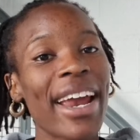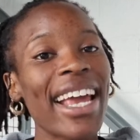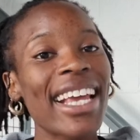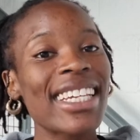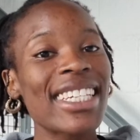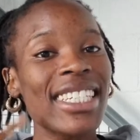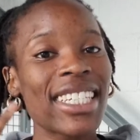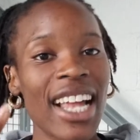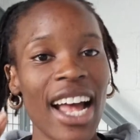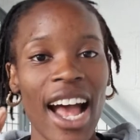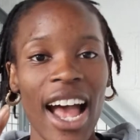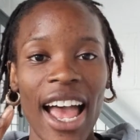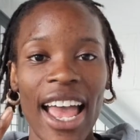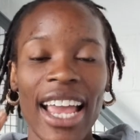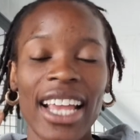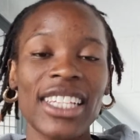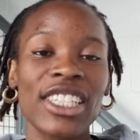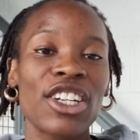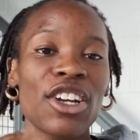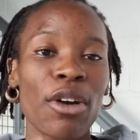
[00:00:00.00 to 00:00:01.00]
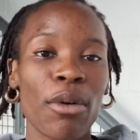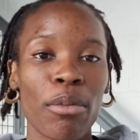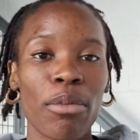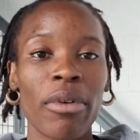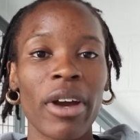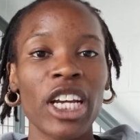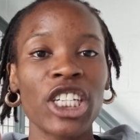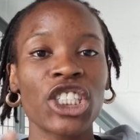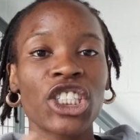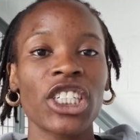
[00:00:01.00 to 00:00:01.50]
Rest, ice,
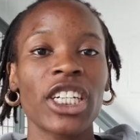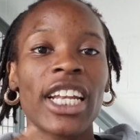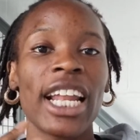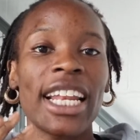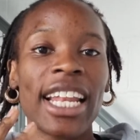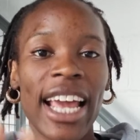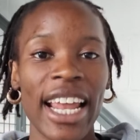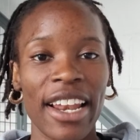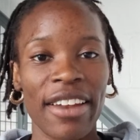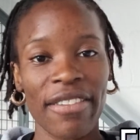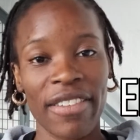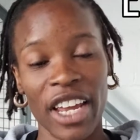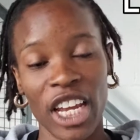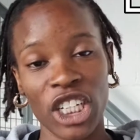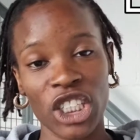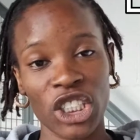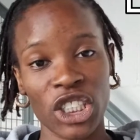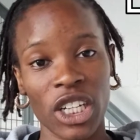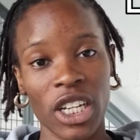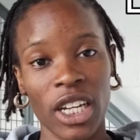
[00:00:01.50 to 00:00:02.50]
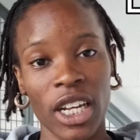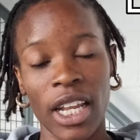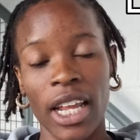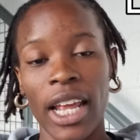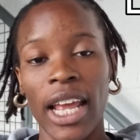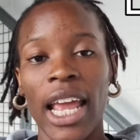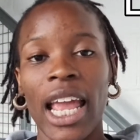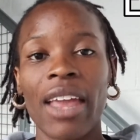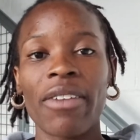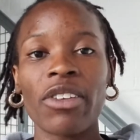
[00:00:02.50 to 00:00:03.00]
compression, and elevation.
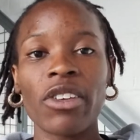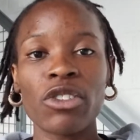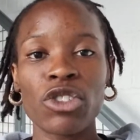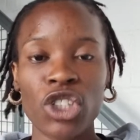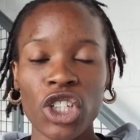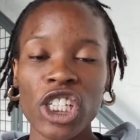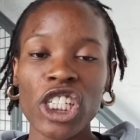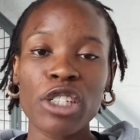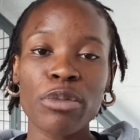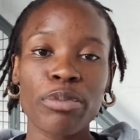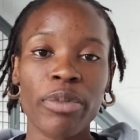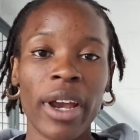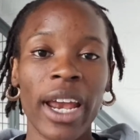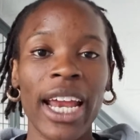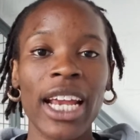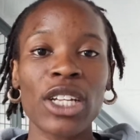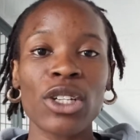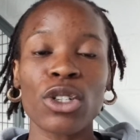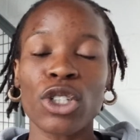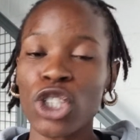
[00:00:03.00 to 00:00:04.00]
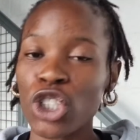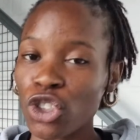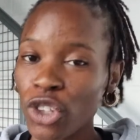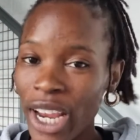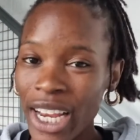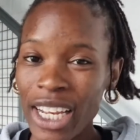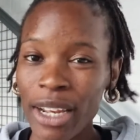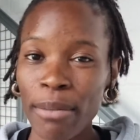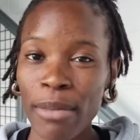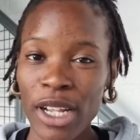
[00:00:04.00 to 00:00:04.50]
If you've just sprained or
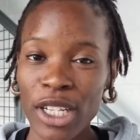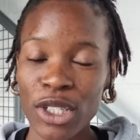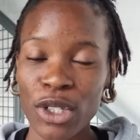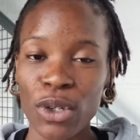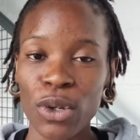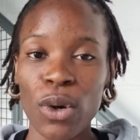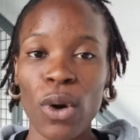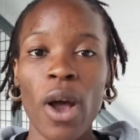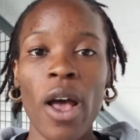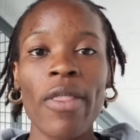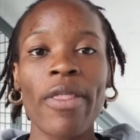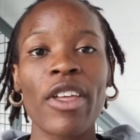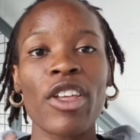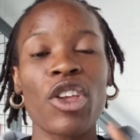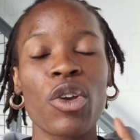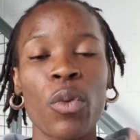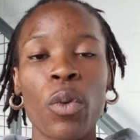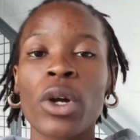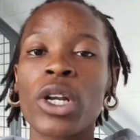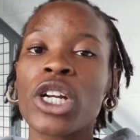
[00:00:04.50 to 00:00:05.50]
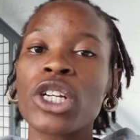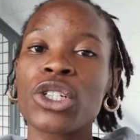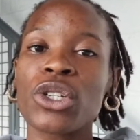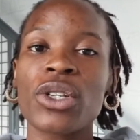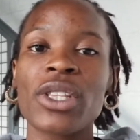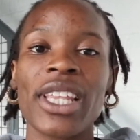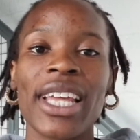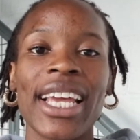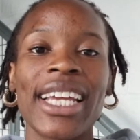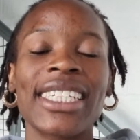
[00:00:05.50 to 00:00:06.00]
strained the muscle, then you want to
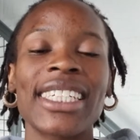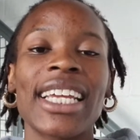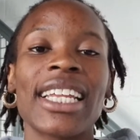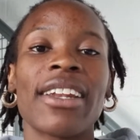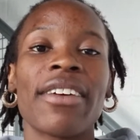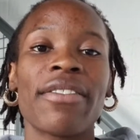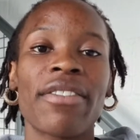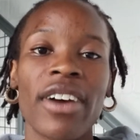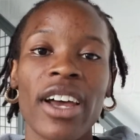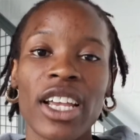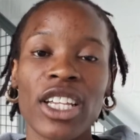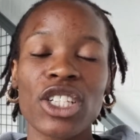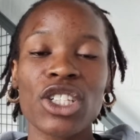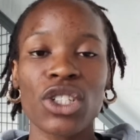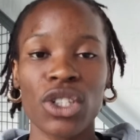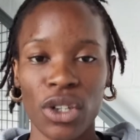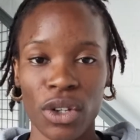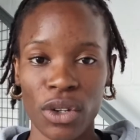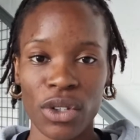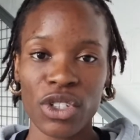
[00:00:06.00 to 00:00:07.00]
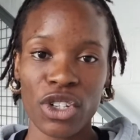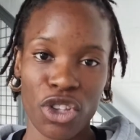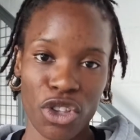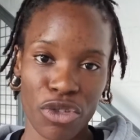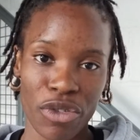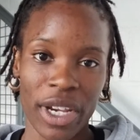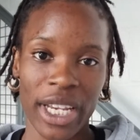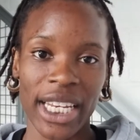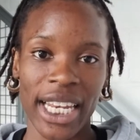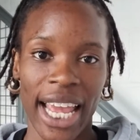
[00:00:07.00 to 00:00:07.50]
do this in the first 2 to
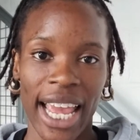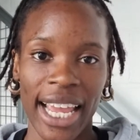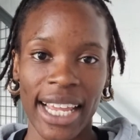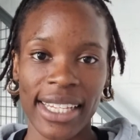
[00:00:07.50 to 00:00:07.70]
3